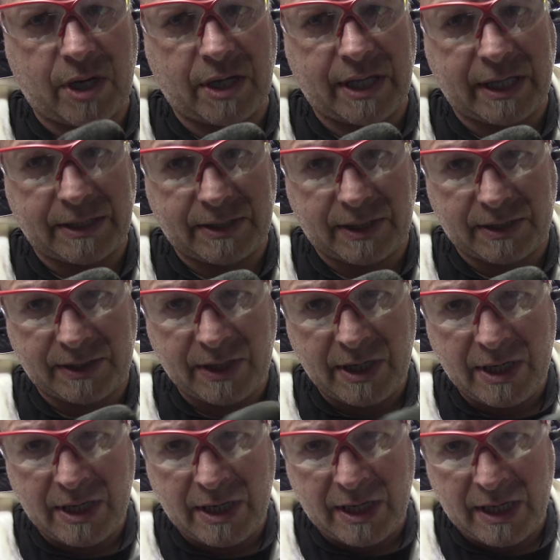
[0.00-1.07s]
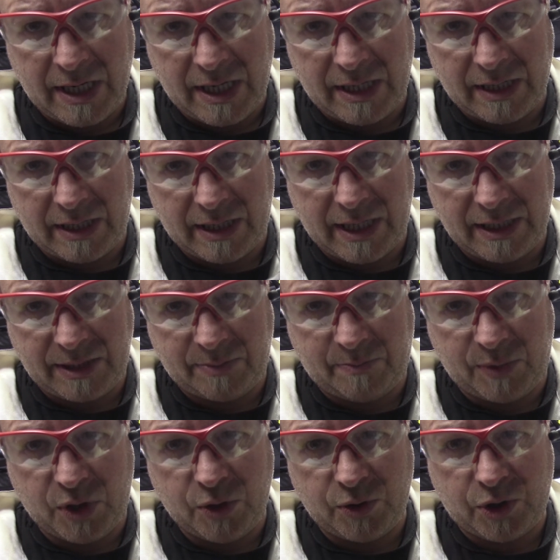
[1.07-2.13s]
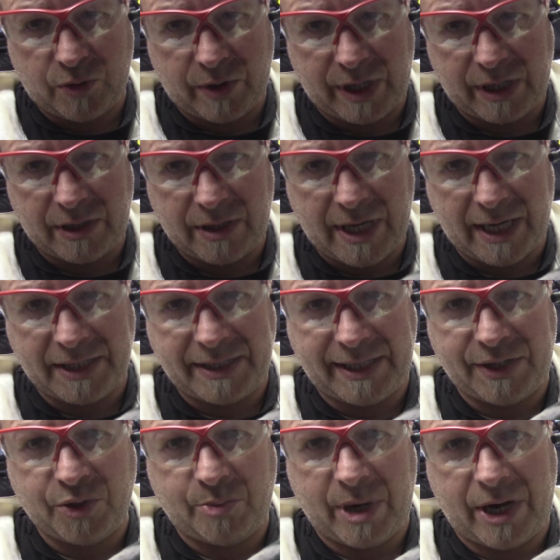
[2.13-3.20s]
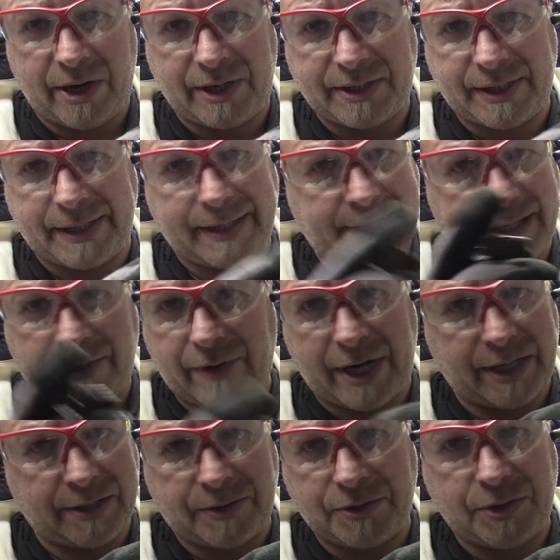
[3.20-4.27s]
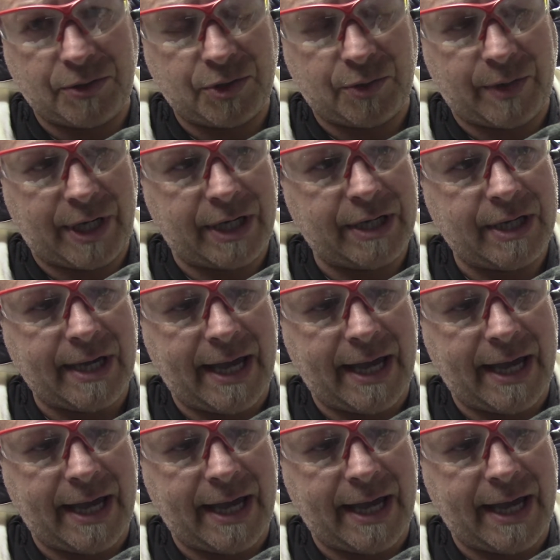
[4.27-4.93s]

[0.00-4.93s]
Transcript: of this is this U-joint has needle bearings in it like a regular U-joint,